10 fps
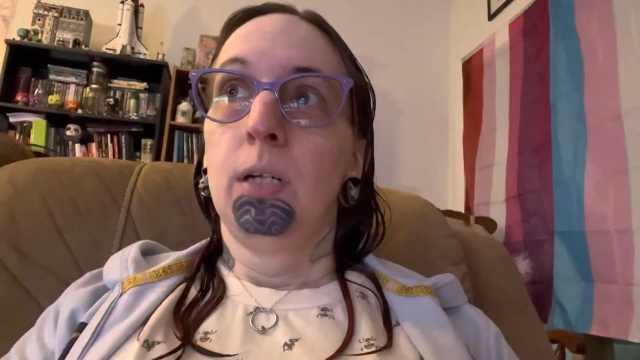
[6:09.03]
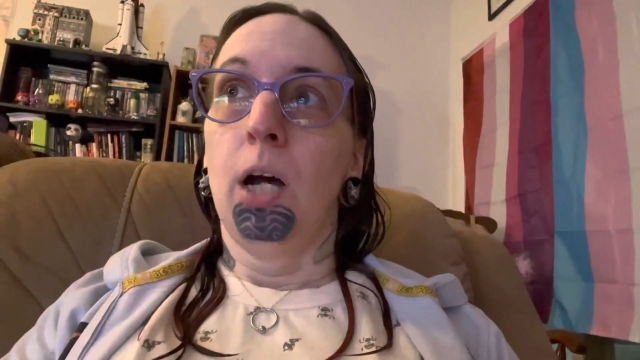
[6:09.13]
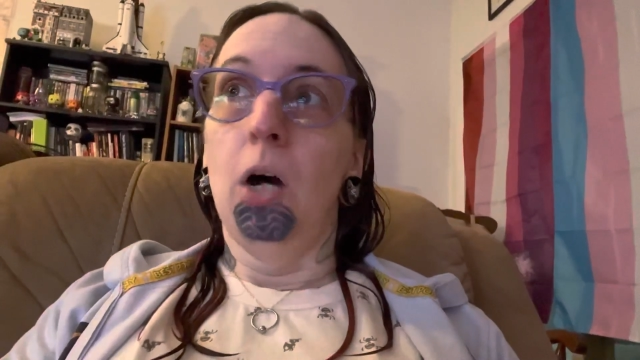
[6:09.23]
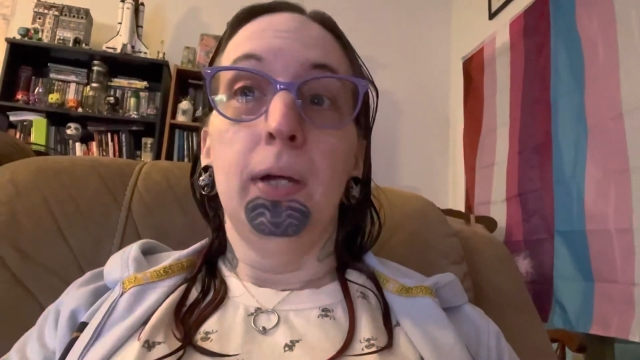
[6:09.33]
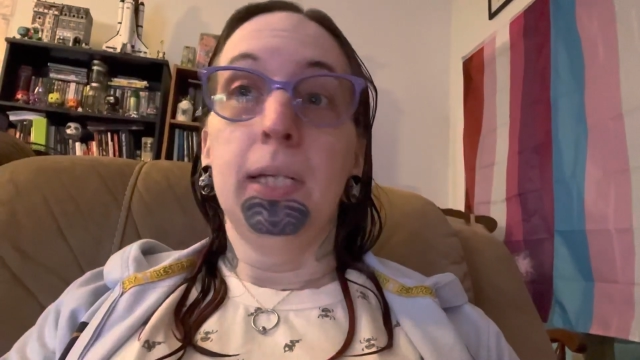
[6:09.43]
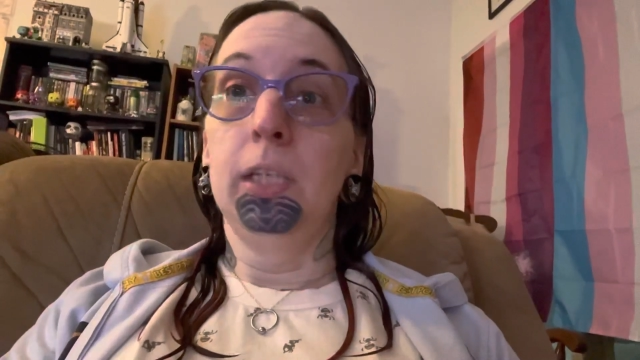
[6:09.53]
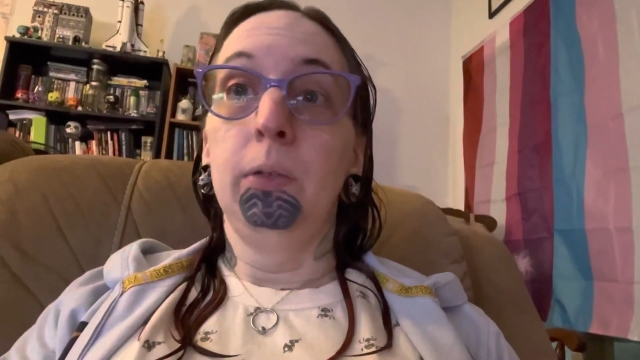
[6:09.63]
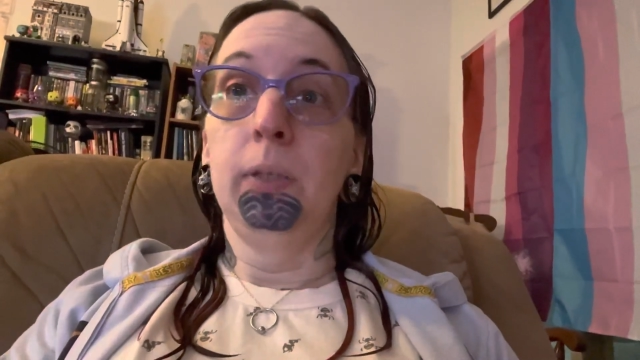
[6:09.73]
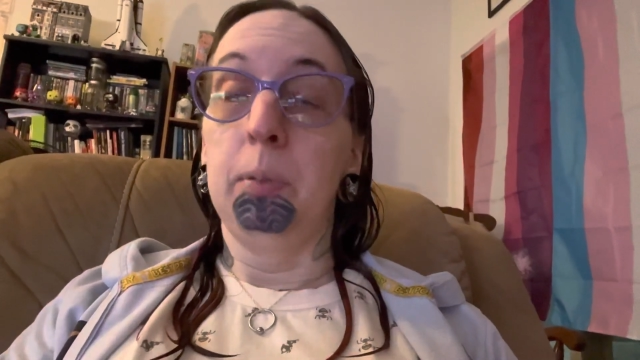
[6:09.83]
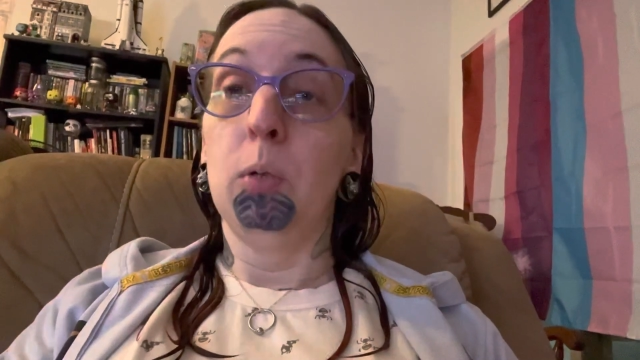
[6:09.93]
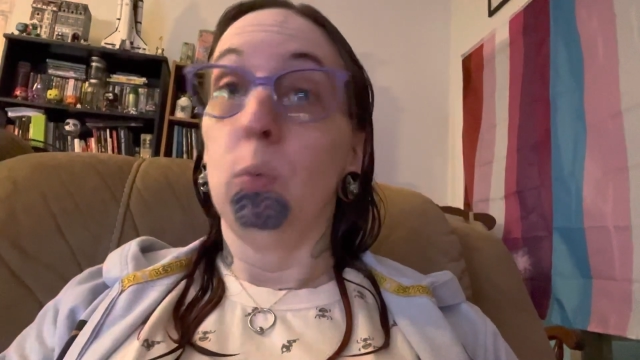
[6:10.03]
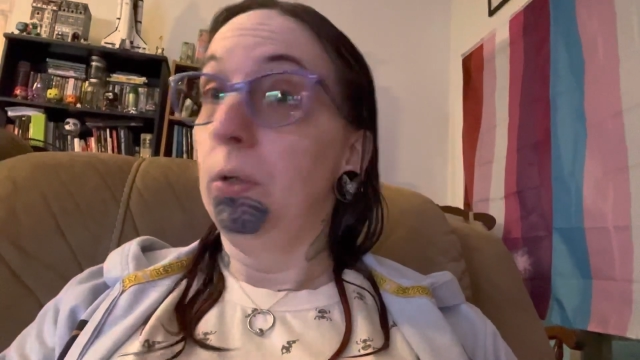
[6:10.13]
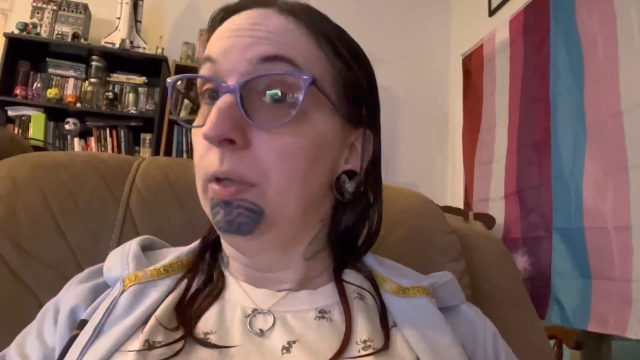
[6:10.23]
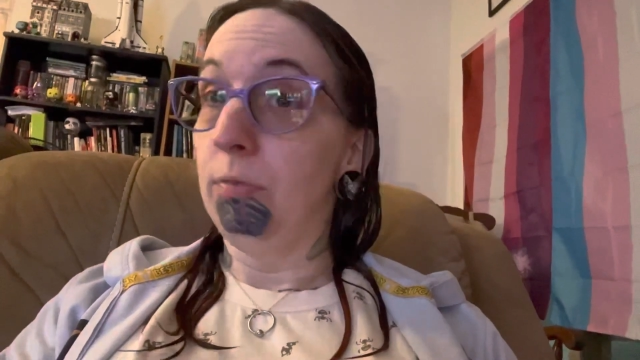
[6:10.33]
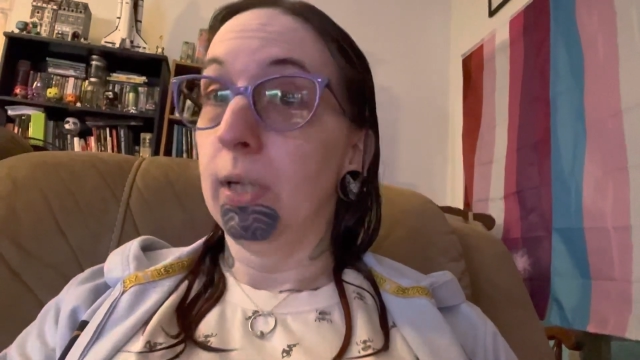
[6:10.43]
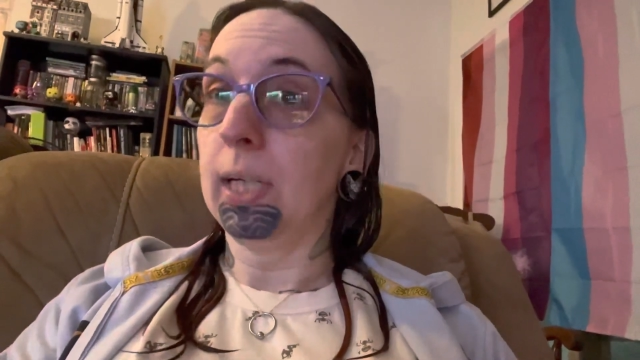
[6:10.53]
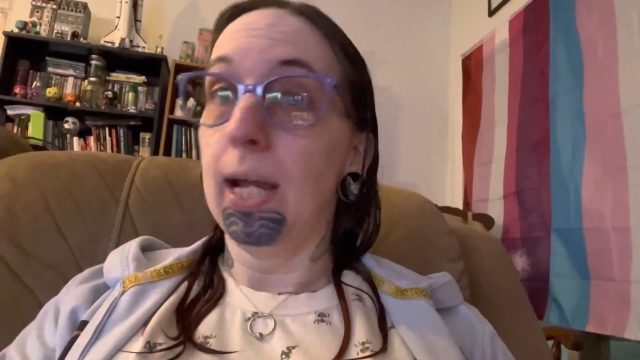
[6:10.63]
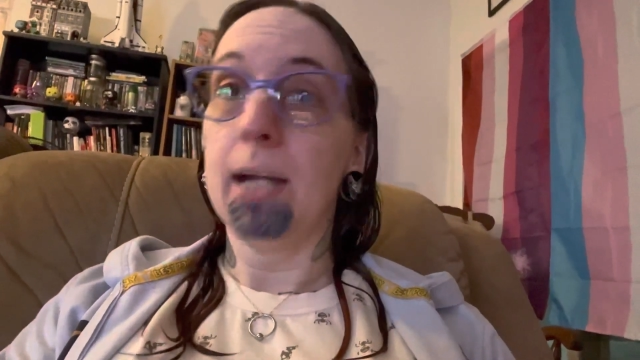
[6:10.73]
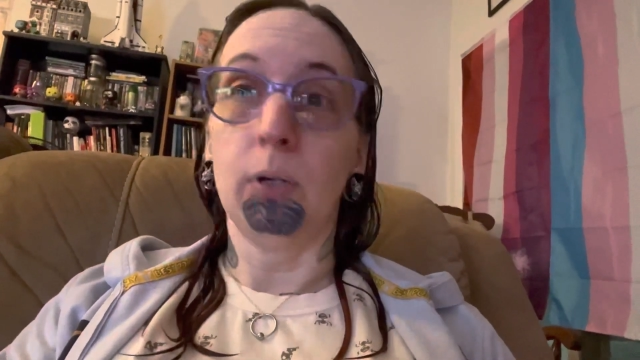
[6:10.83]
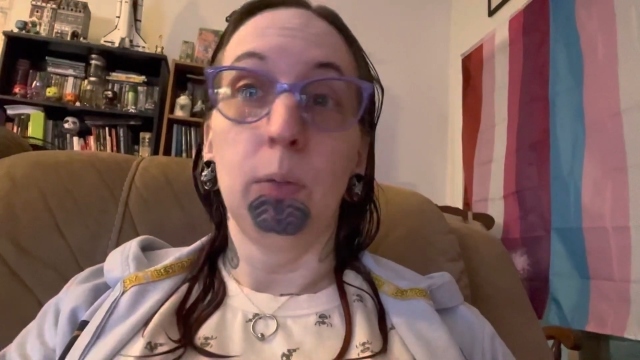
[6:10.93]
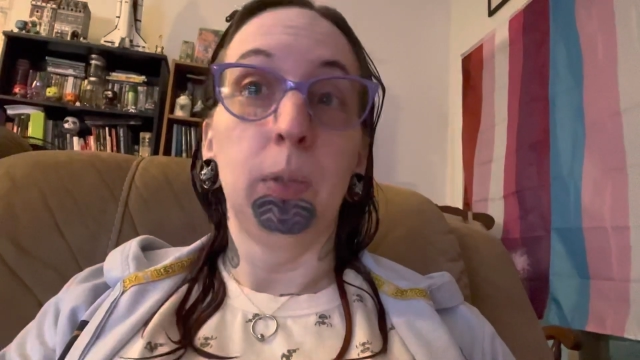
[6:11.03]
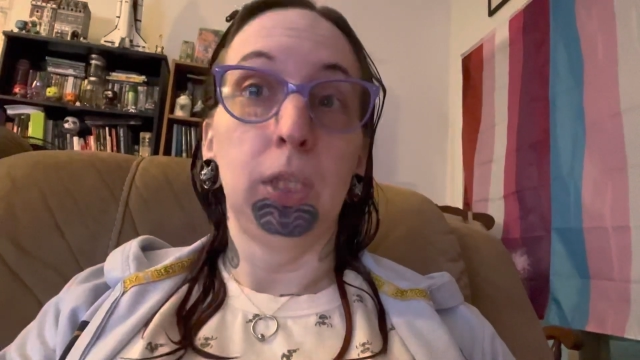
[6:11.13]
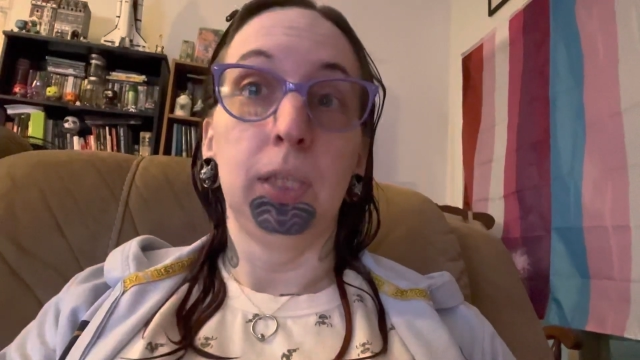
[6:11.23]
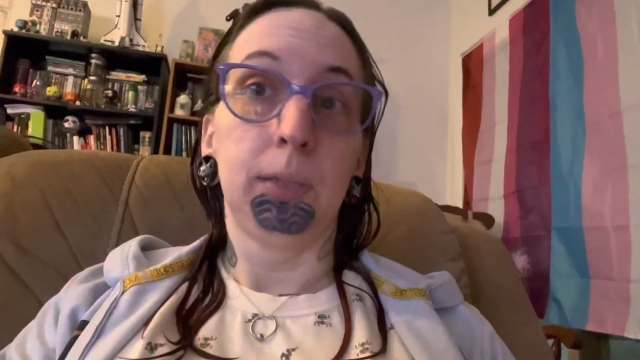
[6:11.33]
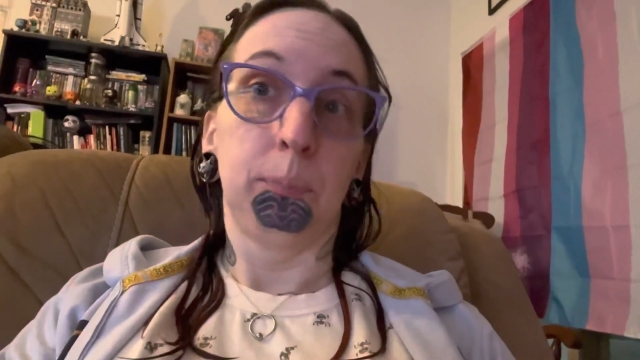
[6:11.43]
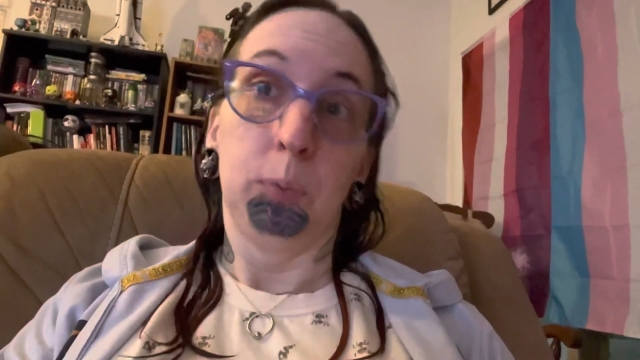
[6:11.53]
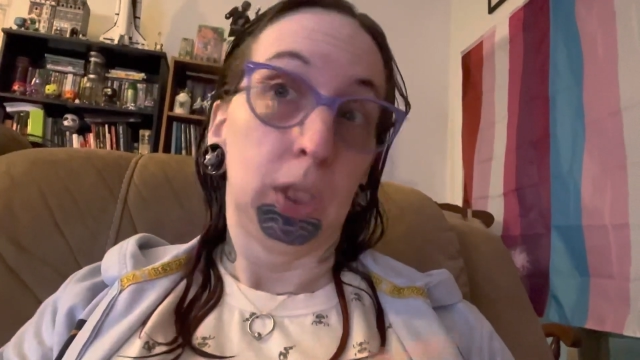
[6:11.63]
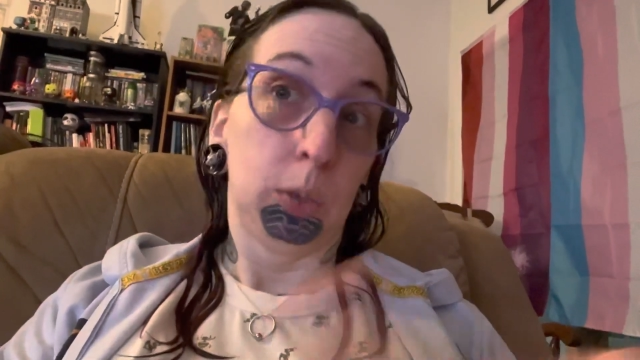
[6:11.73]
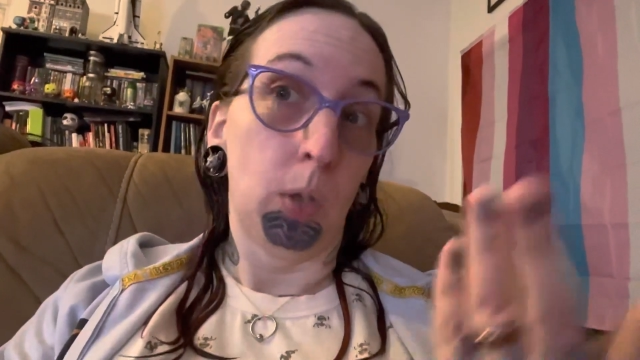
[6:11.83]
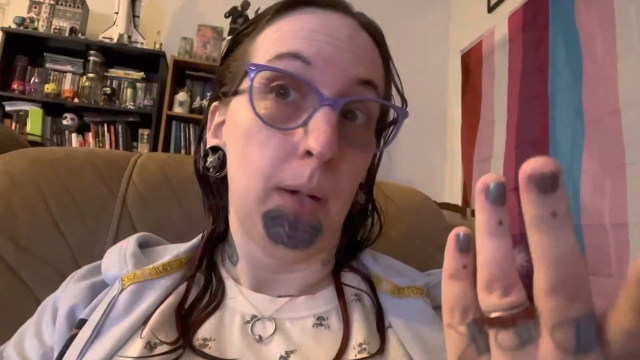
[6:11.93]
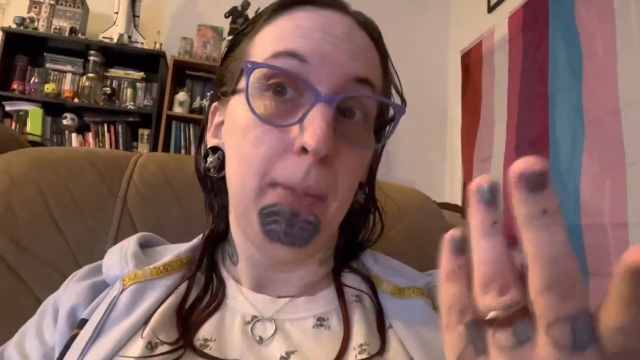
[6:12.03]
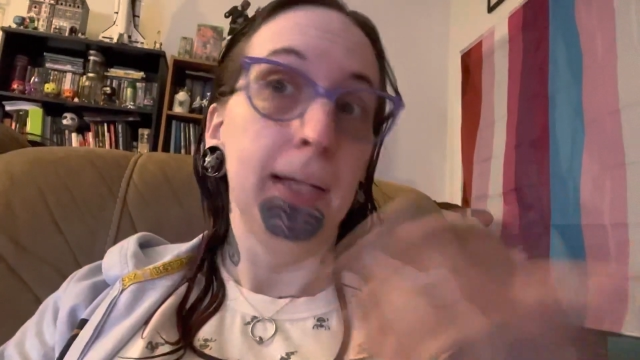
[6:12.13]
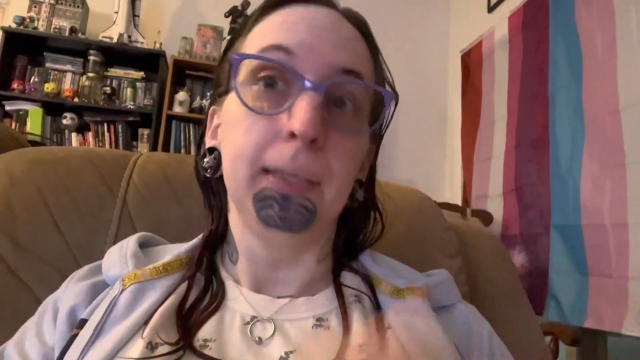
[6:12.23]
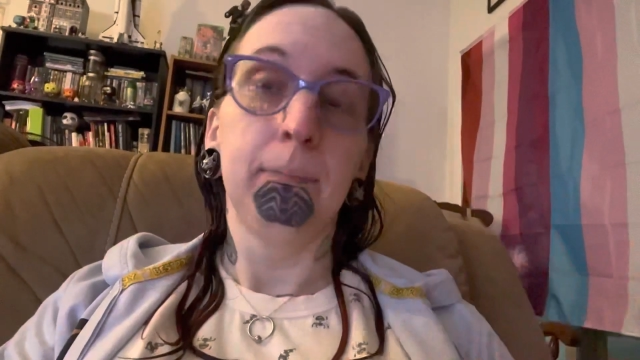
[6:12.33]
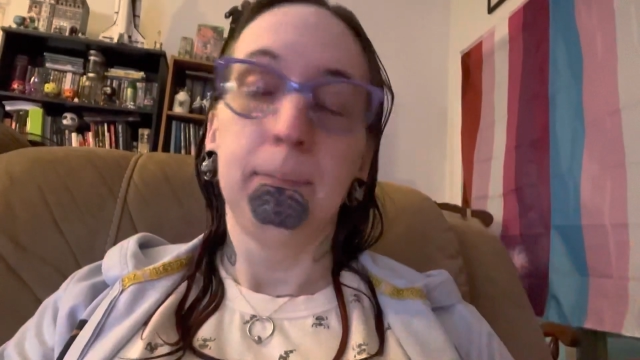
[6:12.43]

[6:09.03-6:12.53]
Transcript: all I can do is be really fucking angry, which is where I'm at.